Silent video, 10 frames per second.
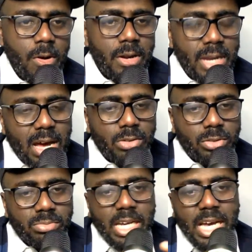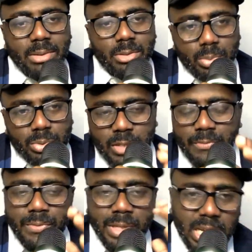Now sometimes people say
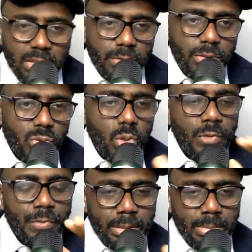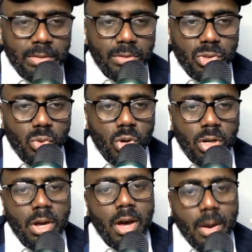freeze him out of the squad,
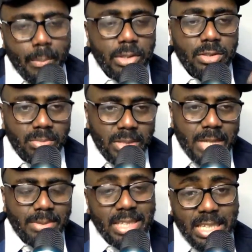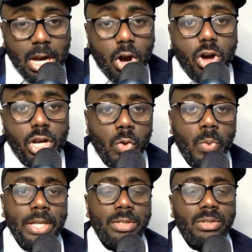but sometimes I think there are other
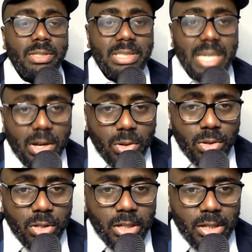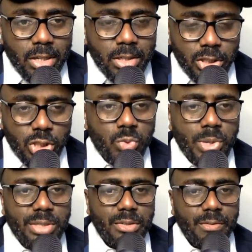ways you can tackle the
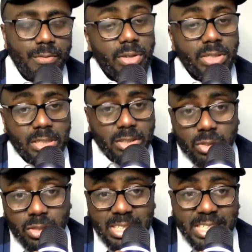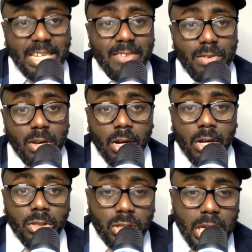situation. For instance, you can give
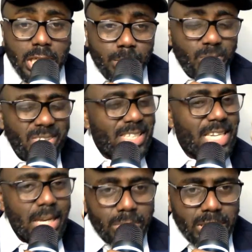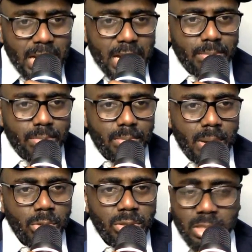Josh Acheampong game time. I'm
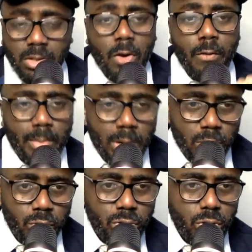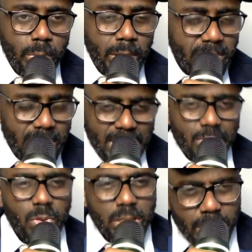not saying over Malagusto, but I'm saying like
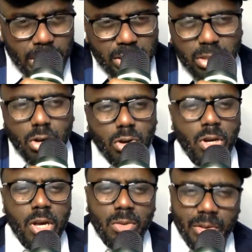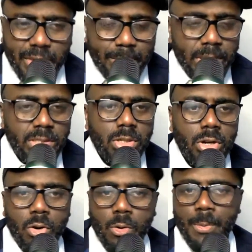20 minutes to go, then 5 minutes to
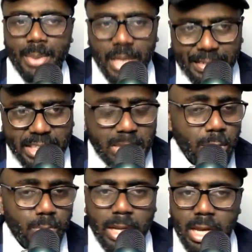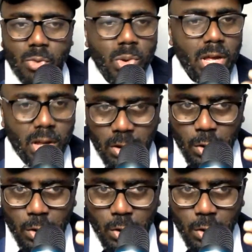go. If the team is playing well,